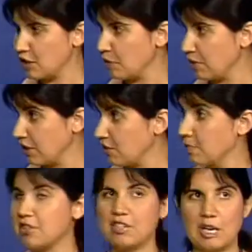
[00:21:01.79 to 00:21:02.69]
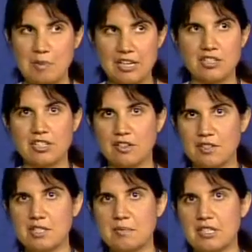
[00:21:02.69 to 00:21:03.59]
Um, like you had mentioned, I'm actually
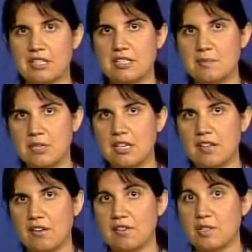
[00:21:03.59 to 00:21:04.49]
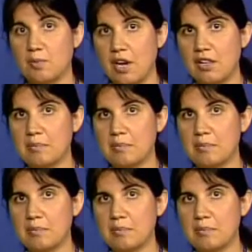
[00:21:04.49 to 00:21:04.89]
going to be speaking there as well.